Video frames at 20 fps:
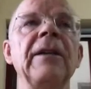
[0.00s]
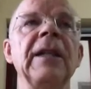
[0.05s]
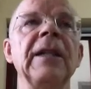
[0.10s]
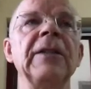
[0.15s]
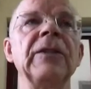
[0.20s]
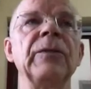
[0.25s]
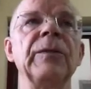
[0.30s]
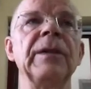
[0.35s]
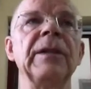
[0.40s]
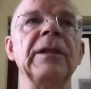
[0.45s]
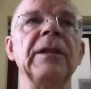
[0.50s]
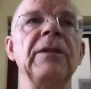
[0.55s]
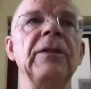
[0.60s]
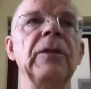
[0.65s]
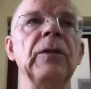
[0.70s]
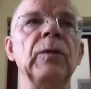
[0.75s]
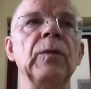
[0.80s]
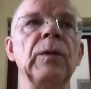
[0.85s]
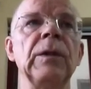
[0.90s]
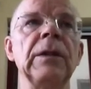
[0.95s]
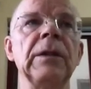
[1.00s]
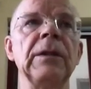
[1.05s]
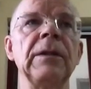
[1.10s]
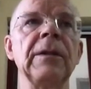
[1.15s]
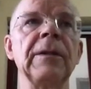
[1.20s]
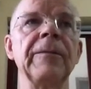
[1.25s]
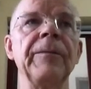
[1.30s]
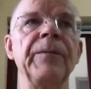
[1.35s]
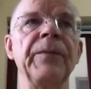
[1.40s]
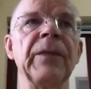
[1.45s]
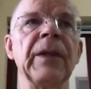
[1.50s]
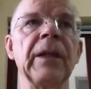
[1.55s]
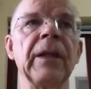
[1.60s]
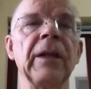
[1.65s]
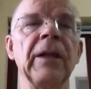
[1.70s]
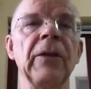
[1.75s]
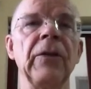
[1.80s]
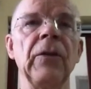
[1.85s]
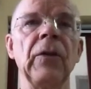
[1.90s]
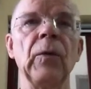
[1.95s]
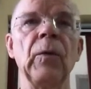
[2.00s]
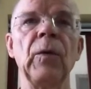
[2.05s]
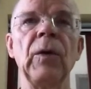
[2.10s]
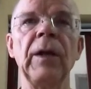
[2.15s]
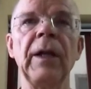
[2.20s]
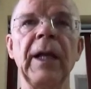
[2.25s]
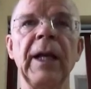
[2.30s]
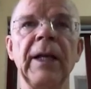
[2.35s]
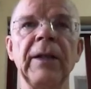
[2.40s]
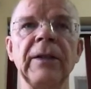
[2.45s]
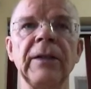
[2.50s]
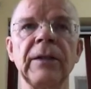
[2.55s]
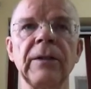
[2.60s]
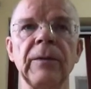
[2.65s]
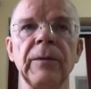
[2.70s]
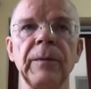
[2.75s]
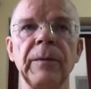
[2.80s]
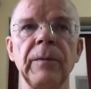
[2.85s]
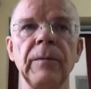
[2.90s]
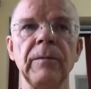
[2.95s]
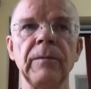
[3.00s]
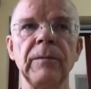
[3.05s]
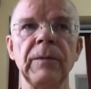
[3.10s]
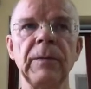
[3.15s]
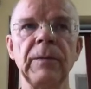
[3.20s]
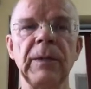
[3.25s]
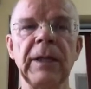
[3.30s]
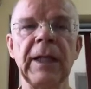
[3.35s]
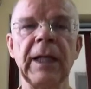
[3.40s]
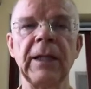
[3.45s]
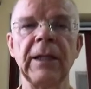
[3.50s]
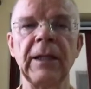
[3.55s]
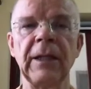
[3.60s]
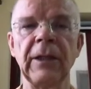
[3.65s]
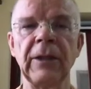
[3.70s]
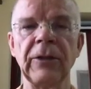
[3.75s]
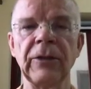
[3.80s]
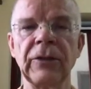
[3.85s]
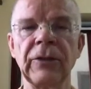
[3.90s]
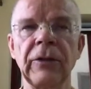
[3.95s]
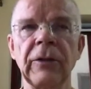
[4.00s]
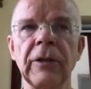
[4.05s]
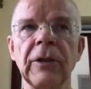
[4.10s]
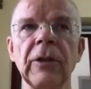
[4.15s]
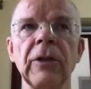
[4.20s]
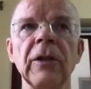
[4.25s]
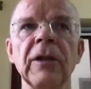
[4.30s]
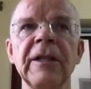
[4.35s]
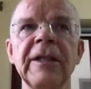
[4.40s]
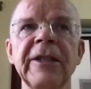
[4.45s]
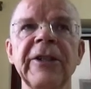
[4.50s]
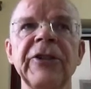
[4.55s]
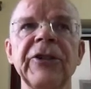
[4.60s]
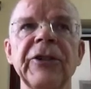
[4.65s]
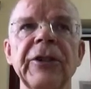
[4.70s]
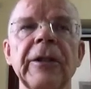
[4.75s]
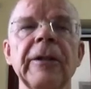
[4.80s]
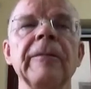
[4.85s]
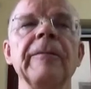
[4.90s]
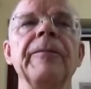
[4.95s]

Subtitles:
that's within the wood has to get in a certain condition.